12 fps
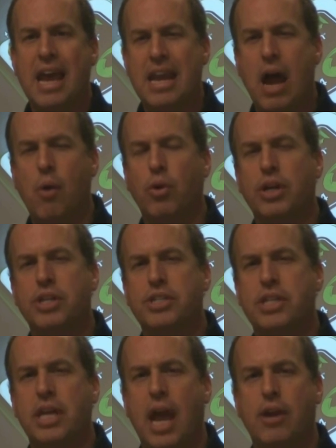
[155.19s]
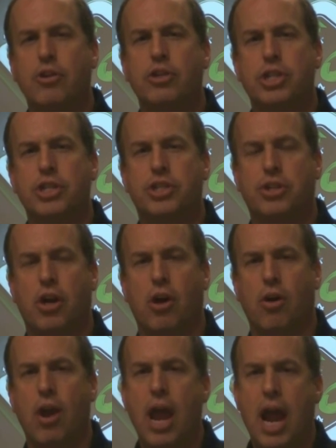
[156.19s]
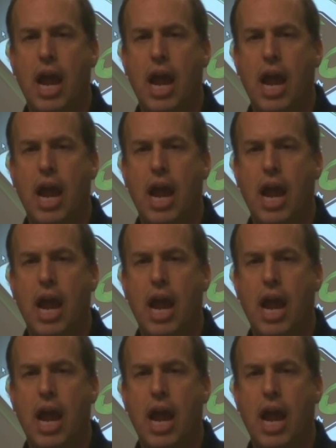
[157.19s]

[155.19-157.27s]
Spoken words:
Now we're going to see Energy Star